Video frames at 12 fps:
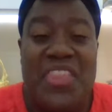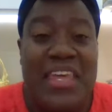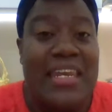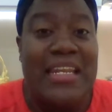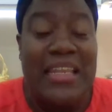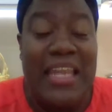
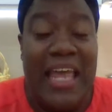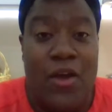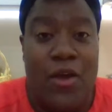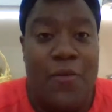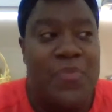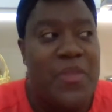thin
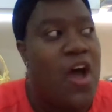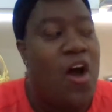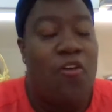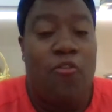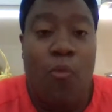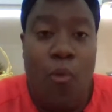layer
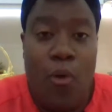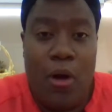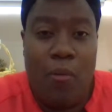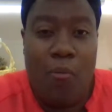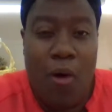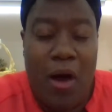of
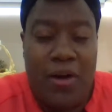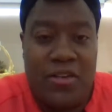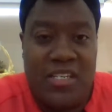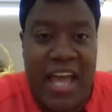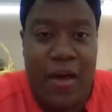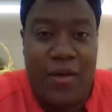warm water
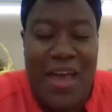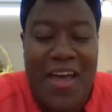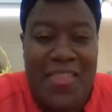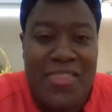down